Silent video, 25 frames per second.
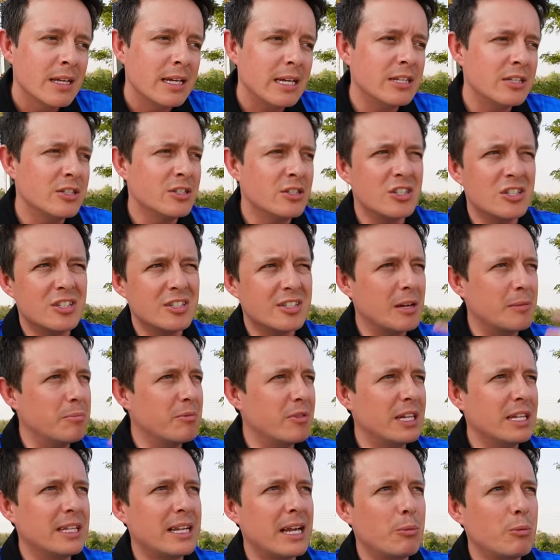and just
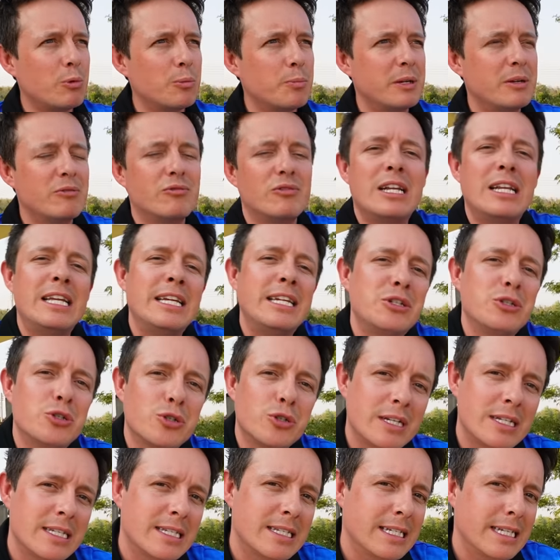something that will be really
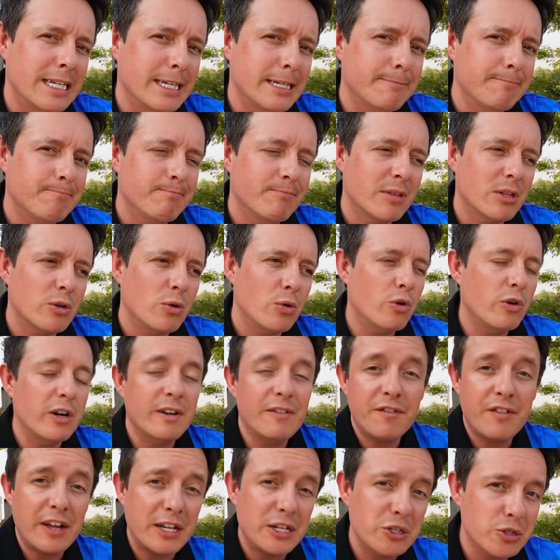interesting or
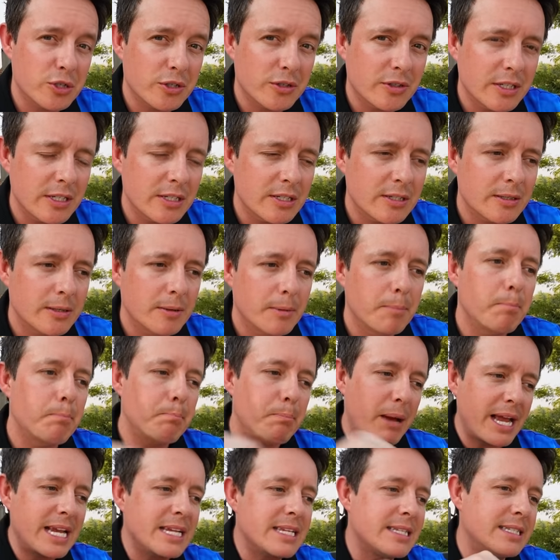adventurous
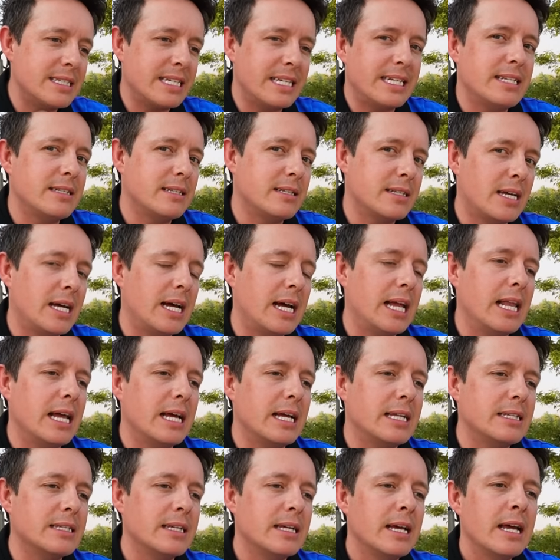based in
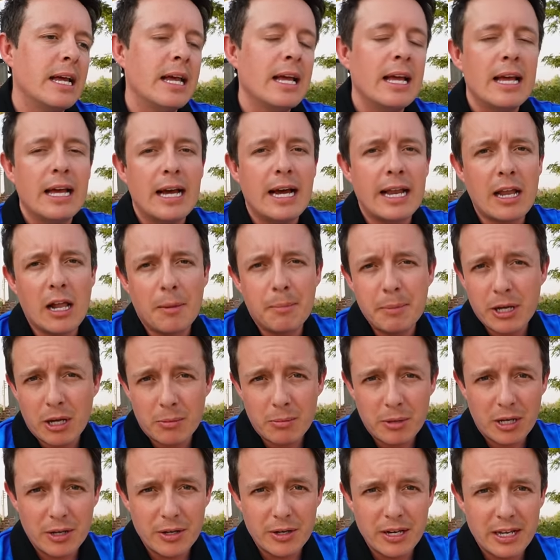Thailand. And I'll be
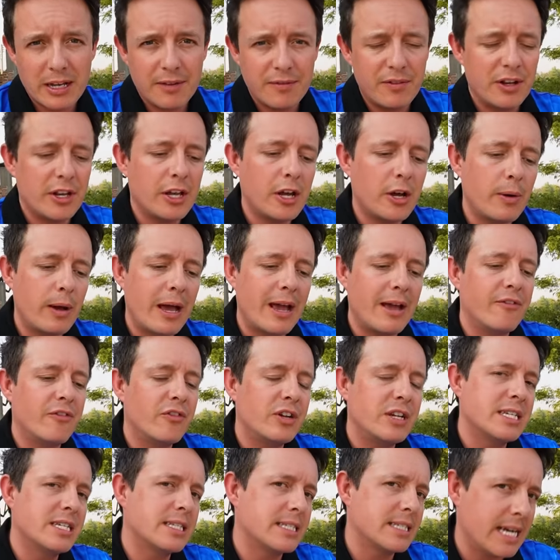uploading a video
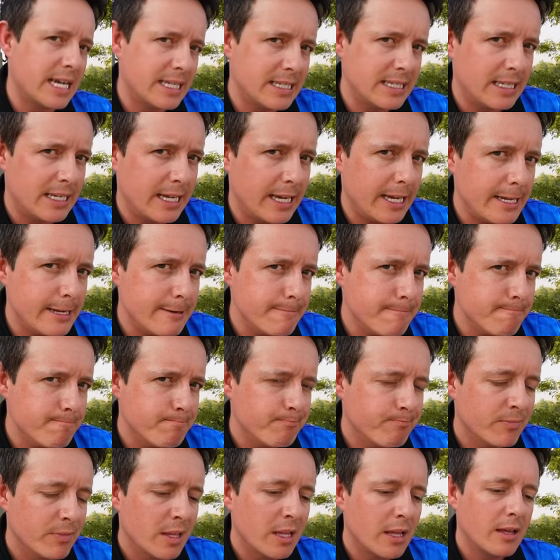every Saturday,
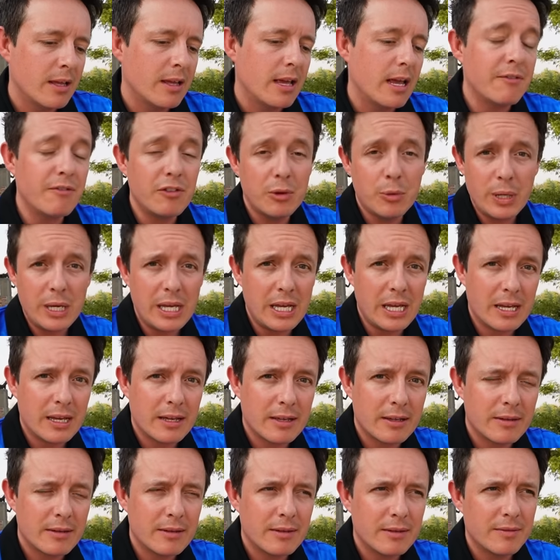every
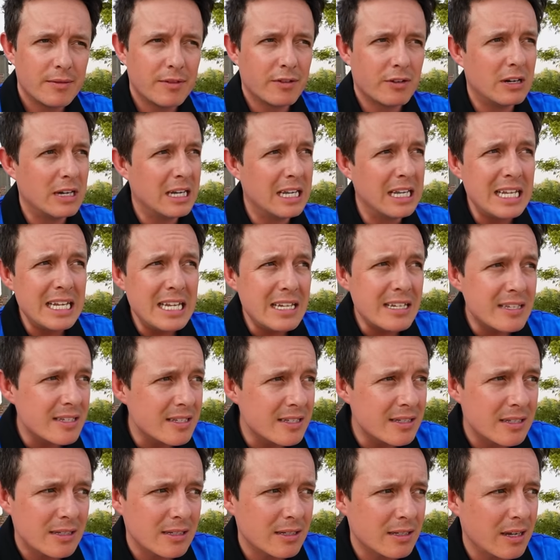week, for at
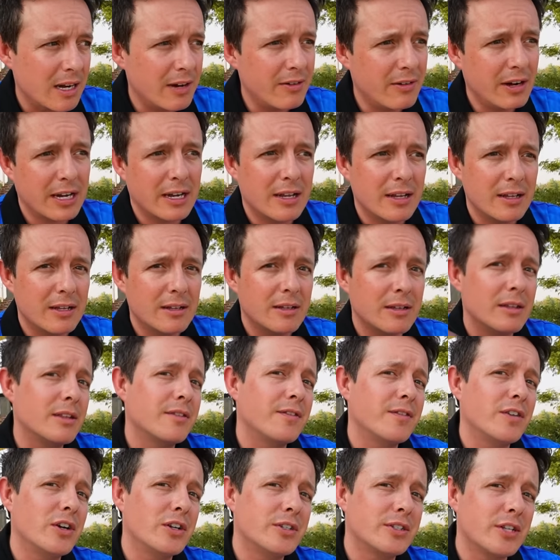least, I reckon, the
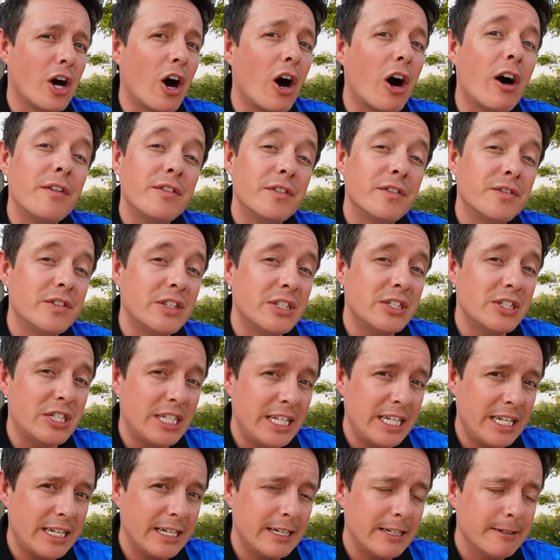first half of this
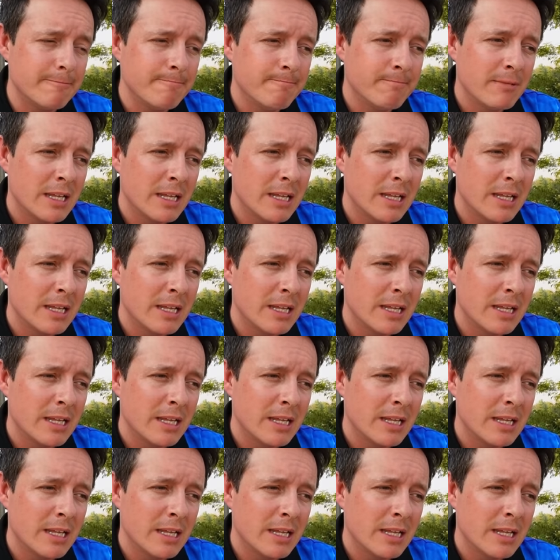year.